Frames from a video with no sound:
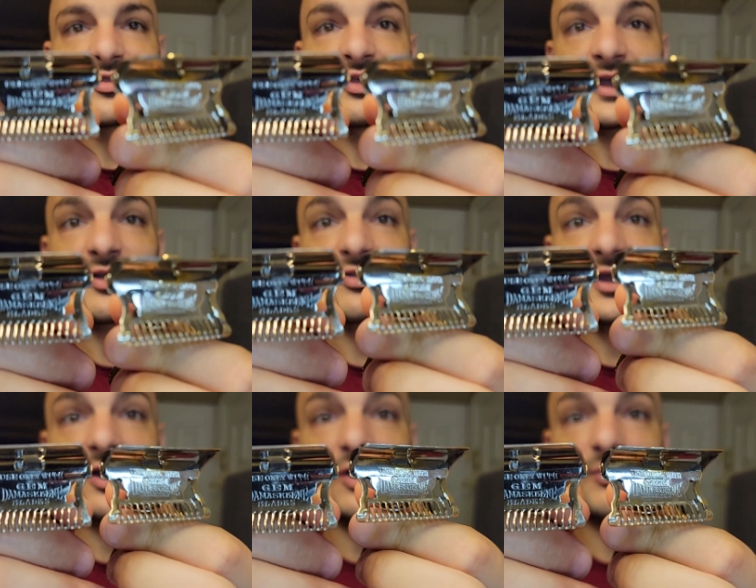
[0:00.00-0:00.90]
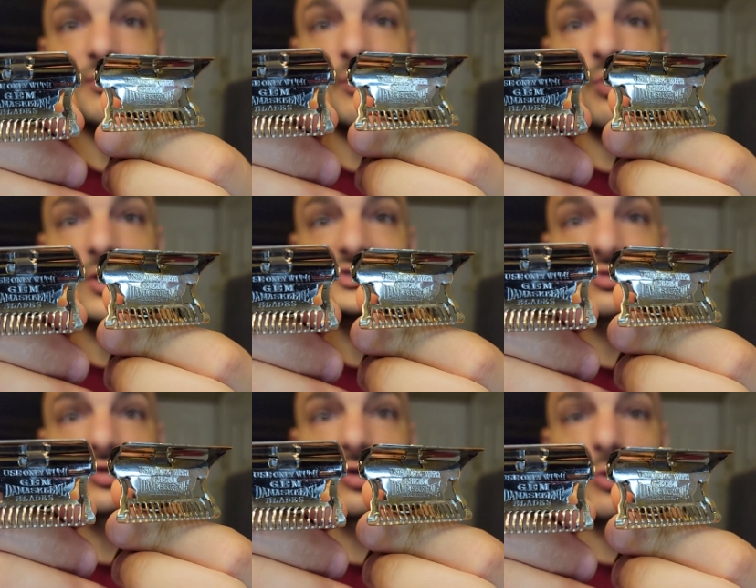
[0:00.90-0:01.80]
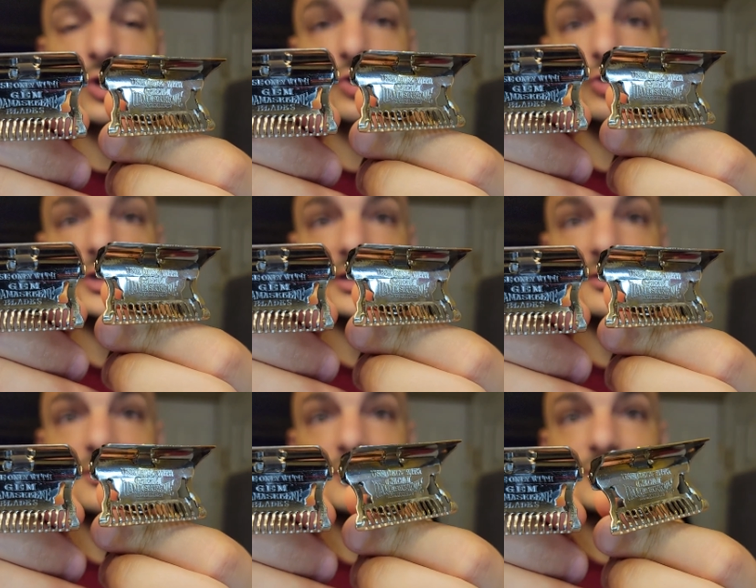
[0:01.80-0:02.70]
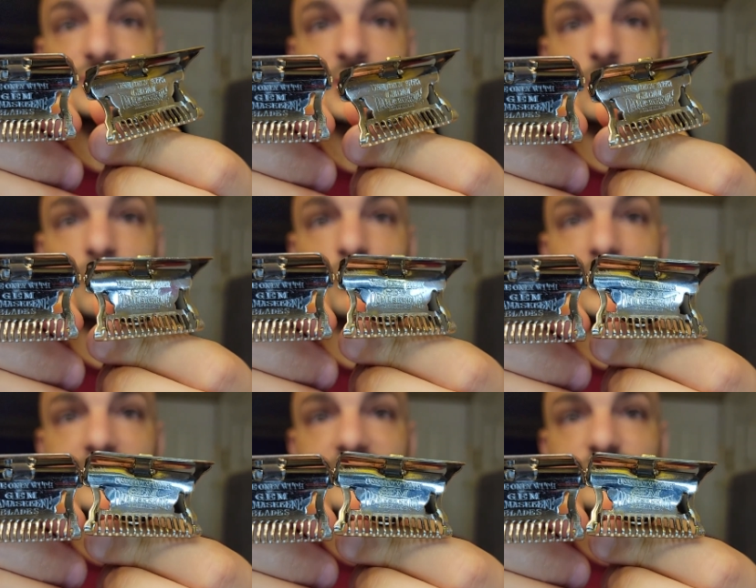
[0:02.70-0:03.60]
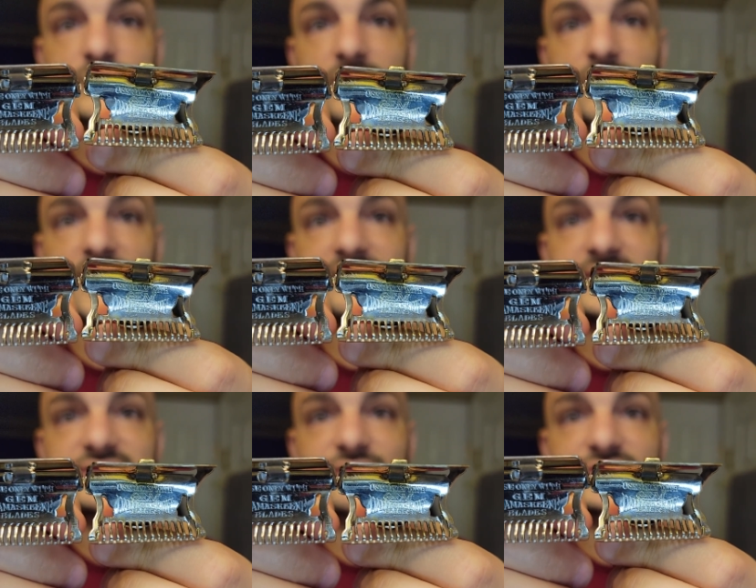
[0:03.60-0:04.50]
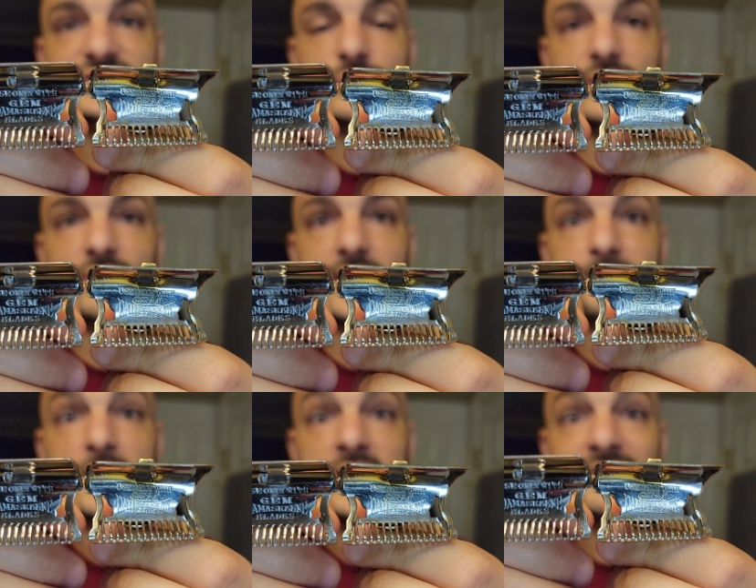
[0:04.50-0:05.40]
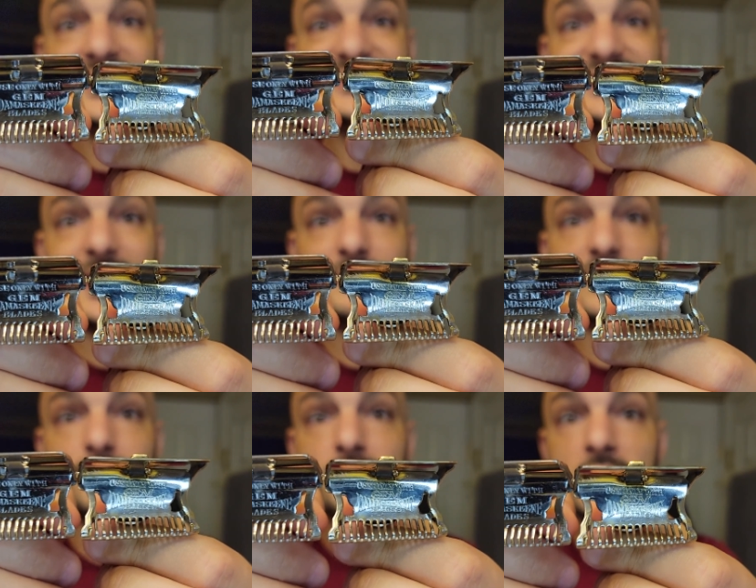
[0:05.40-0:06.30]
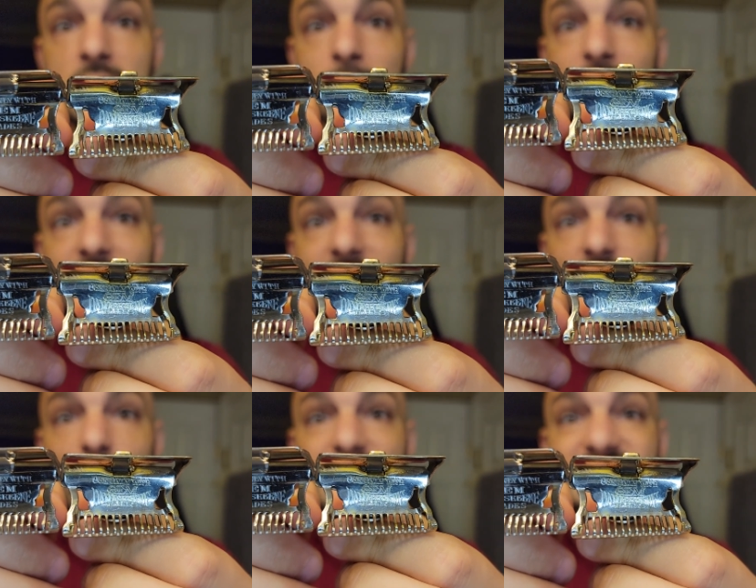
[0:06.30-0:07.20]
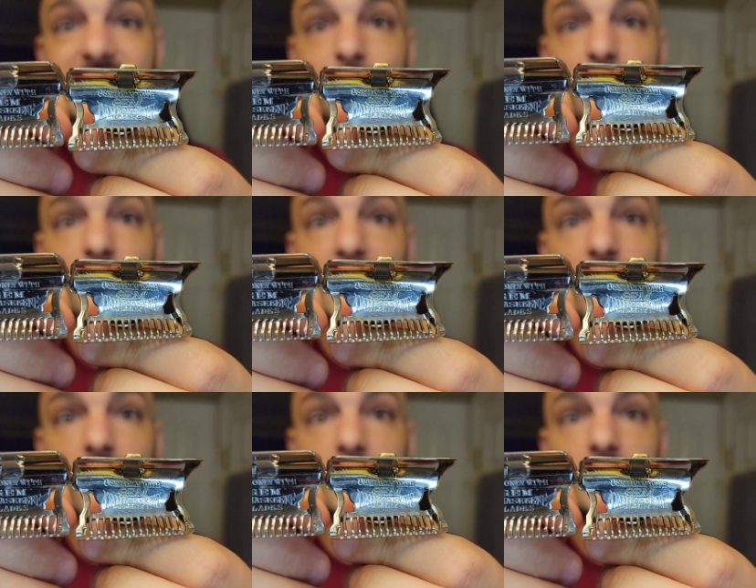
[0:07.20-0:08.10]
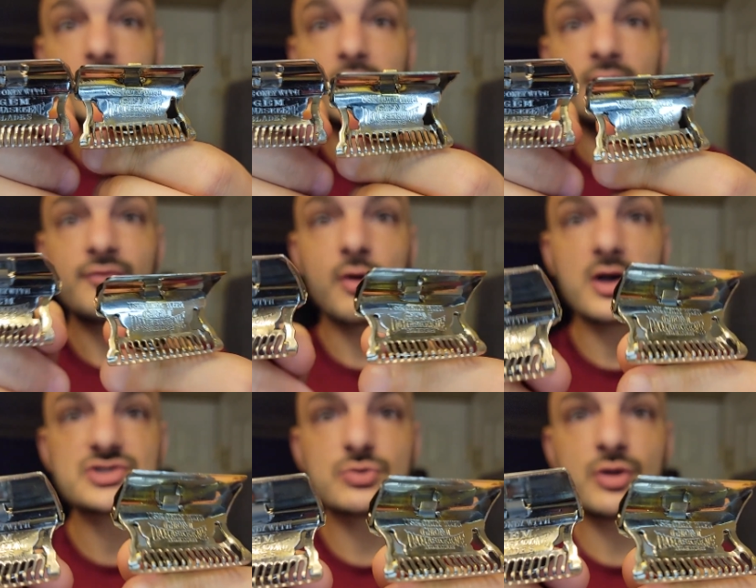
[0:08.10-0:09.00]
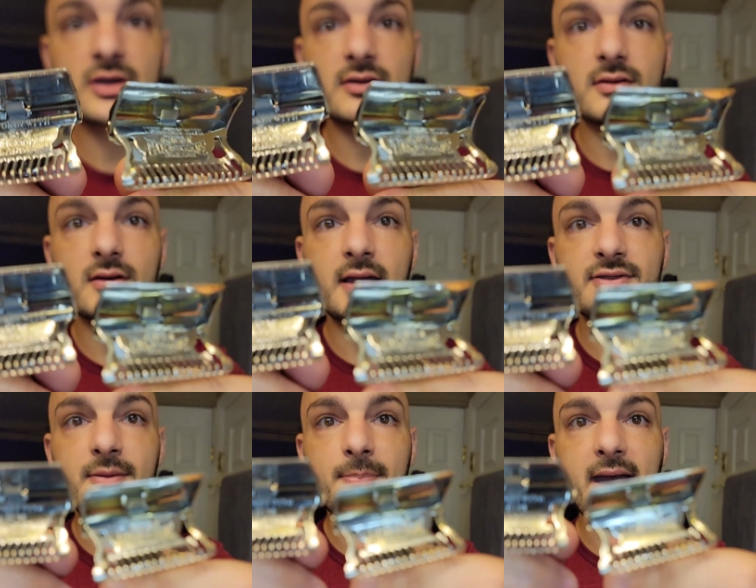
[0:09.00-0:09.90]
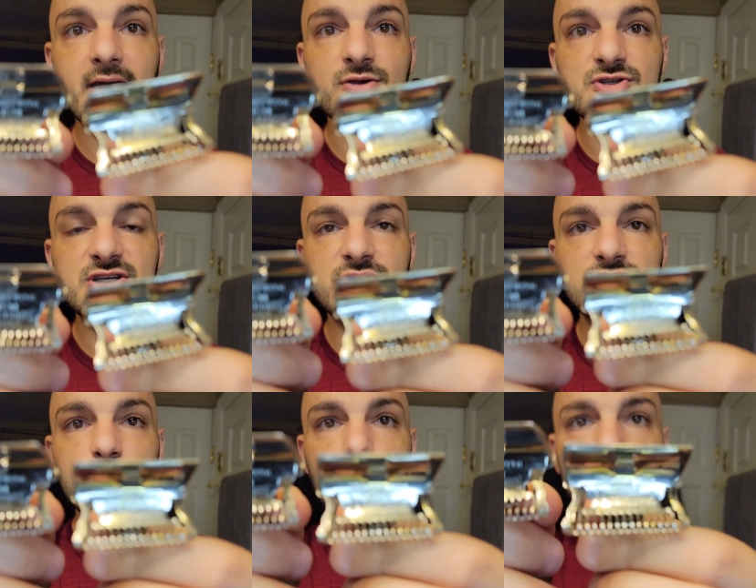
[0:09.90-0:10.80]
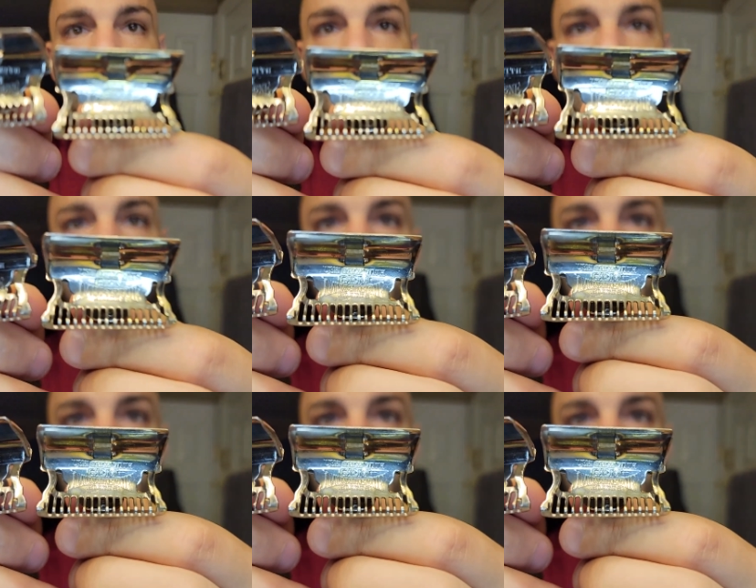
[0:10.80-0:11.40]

They, they're, one's a little more crooked. You see how crooked this one on the left is versus the one on the right? They stamped them but they didn't always stamp them right on. If you also look at the back, you'll see there's more gap